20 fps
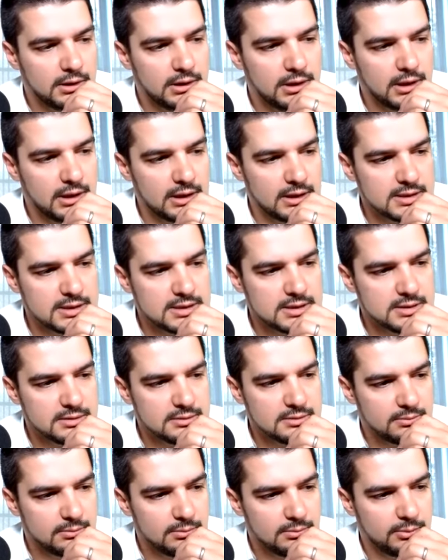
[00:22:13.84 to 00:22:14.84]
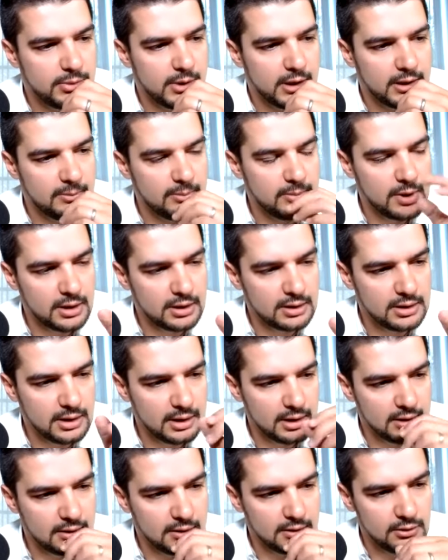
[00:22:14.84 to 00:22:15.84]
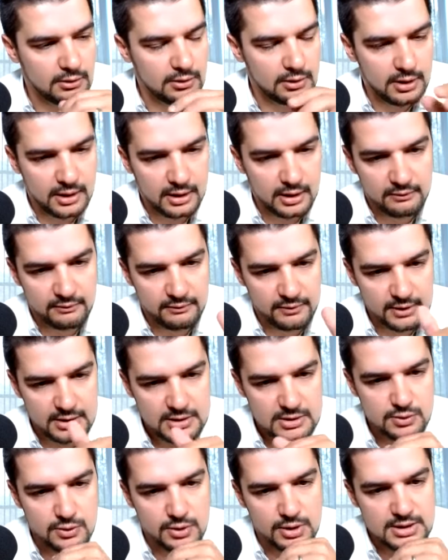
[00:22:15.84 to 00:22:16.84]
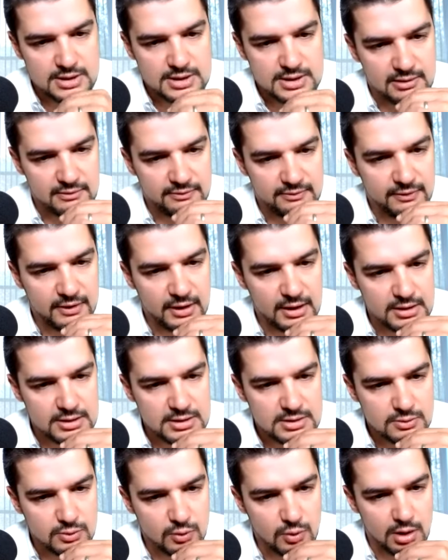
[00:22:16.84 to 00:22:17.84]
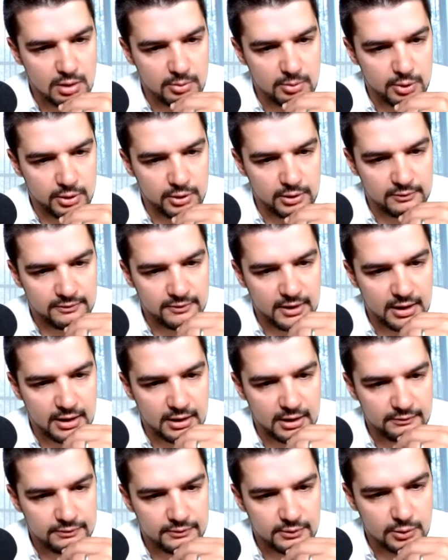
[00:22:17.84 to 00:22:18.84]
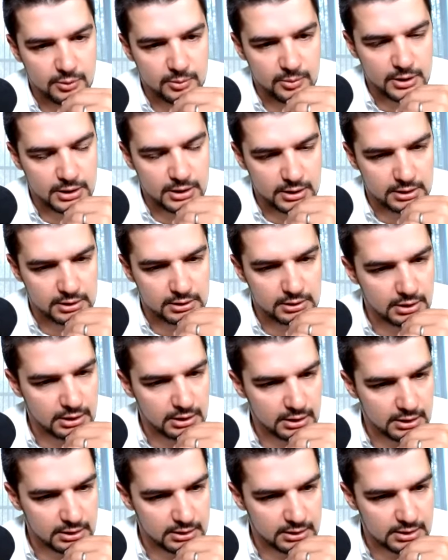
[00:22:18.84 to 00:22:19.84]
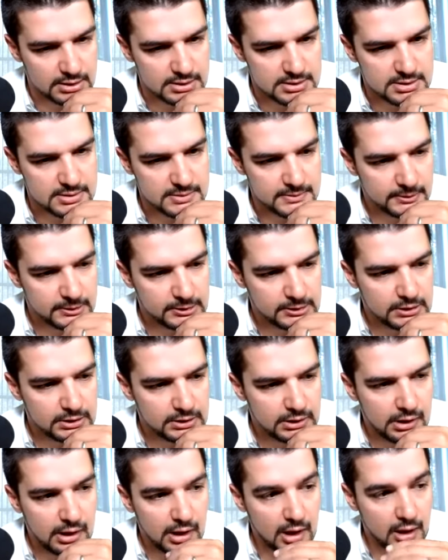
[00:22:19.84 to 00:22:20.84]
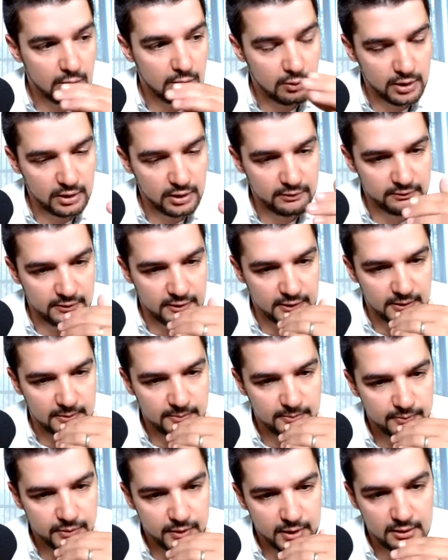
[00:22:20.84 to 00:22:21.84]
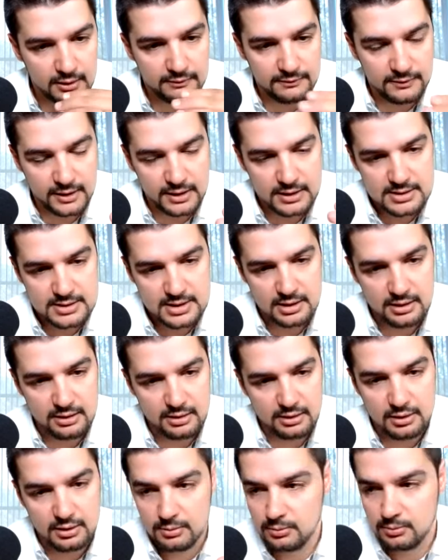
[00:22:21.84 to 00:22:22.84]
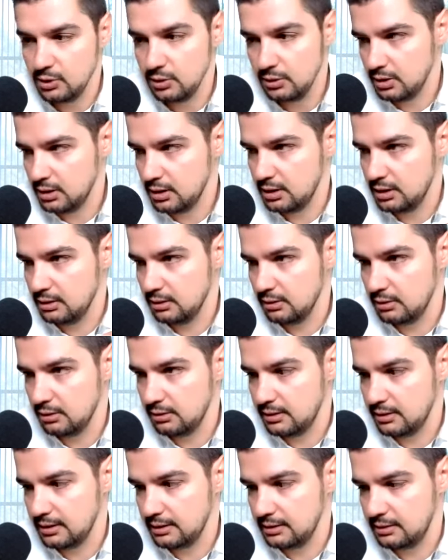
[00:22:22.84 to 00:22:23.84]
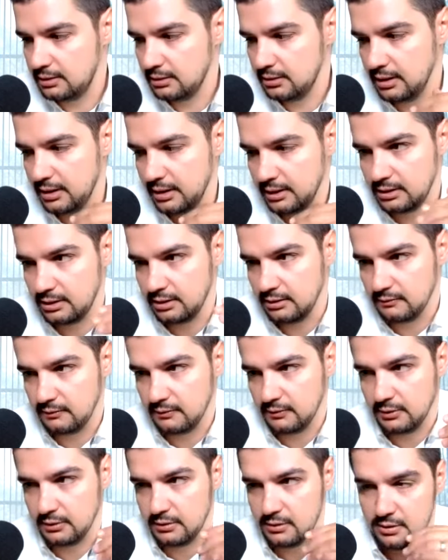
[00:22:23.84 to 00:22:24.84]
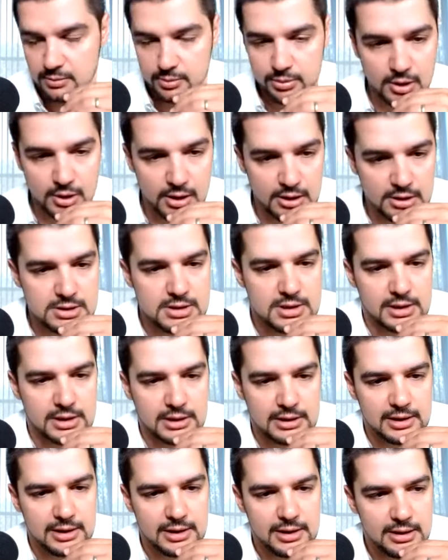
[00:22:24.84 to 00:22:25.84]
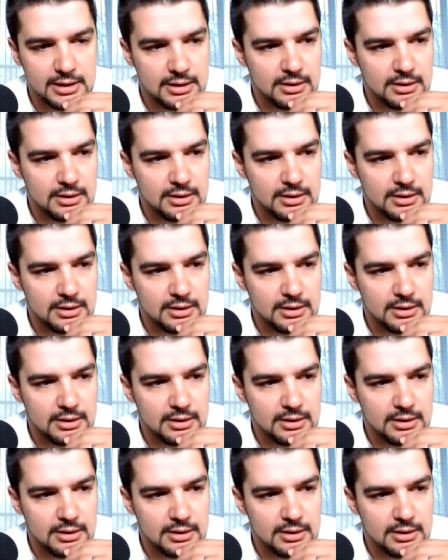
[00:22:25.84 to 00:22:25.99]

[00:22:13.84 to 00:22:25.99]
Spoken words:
yes, by mint date, you'll have XYZ funds, $1.5, $2 million. However, if, let's say, the community or that collective or the project